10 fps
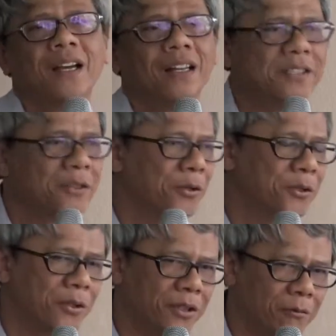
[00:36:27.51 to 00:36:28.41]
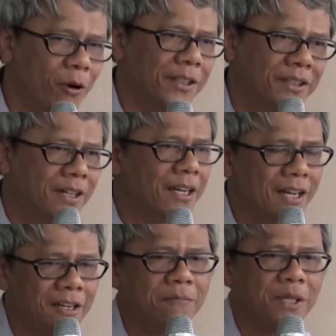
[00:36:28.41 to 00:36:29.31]
This also Reuters and
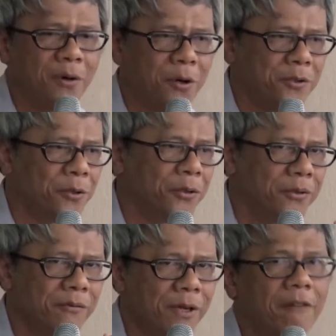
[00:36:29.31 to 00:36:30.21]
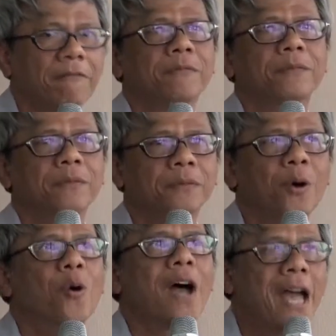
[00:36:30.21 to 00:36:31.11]
AFP also. We have
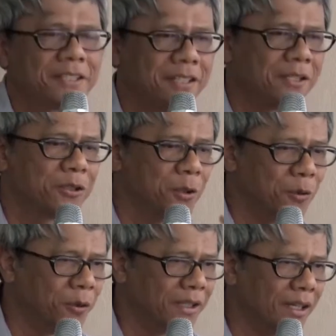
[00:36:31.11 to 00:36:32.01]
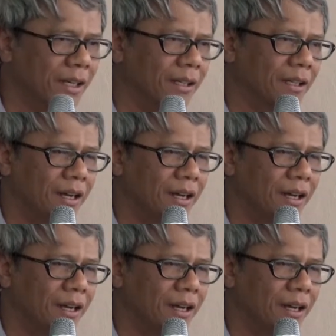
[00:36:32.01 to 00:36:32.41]
no access to the